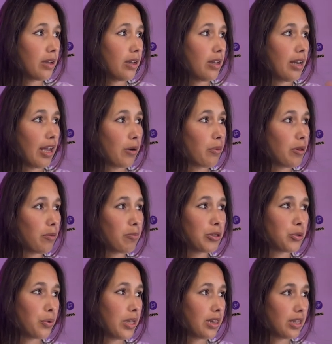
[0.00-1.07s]
like with
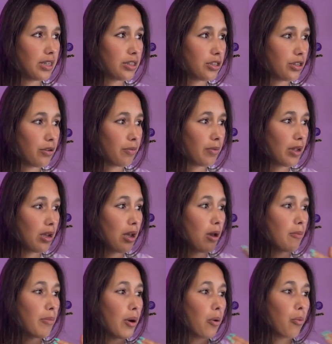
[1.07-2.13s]
between these two.
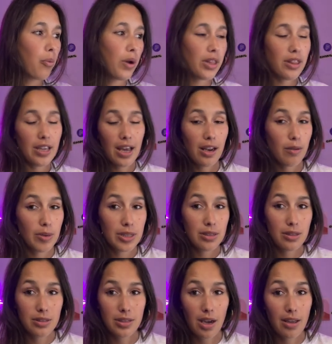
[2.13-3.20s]
But with the elements
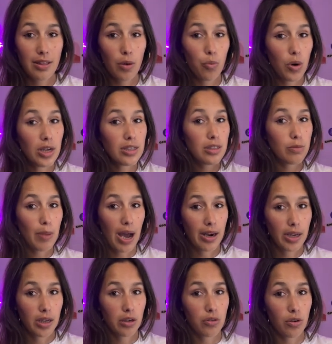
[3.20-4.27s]
inside that were
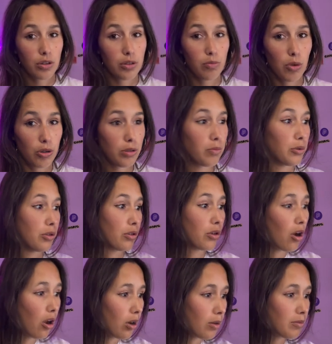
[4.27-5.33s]
spanning across multiple
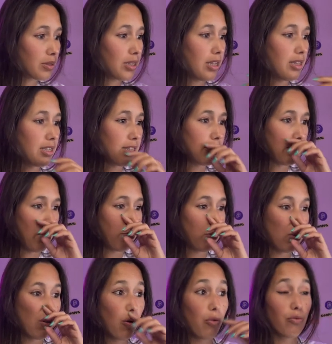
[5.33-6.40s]
columns in this
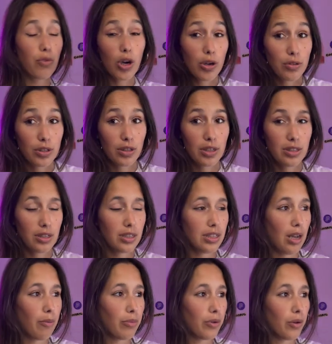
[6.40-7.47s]
example, or rows in this
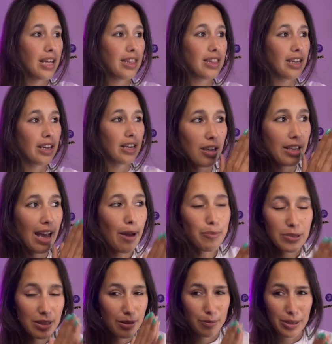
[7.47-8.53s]
example, the gaps
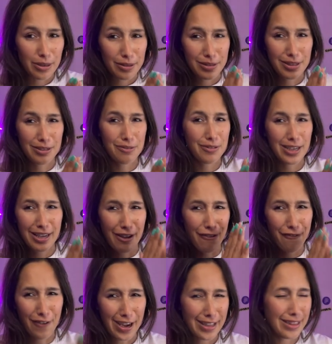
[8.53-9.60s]
in the middle didn't really
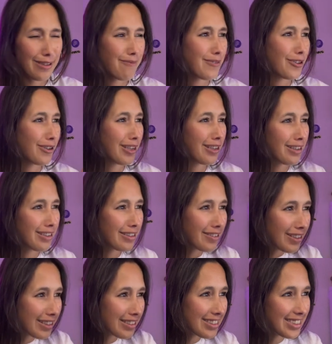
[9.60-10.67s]
affect them. You can, you
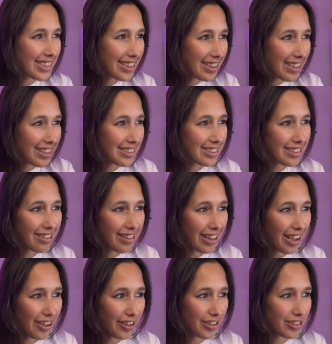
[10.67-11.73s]
can see that they're still
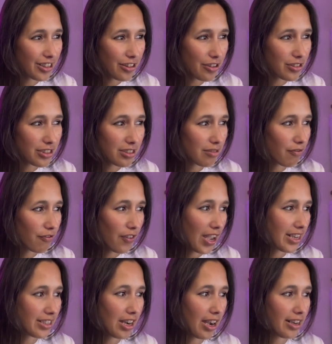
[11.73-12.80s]
there. You can see those
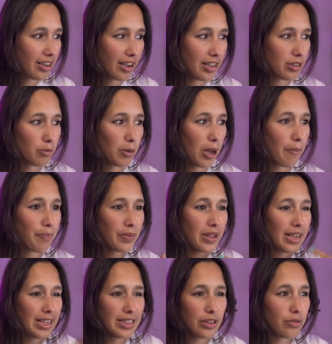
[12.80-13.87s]
faint guidelines, but
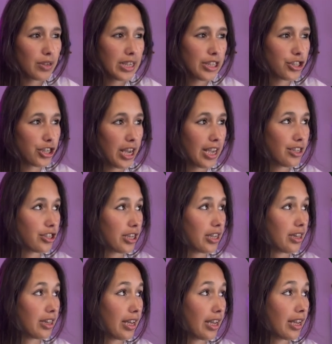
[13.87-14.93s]
it didn't really change
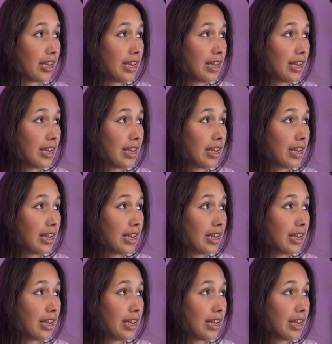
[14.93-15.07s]
anything.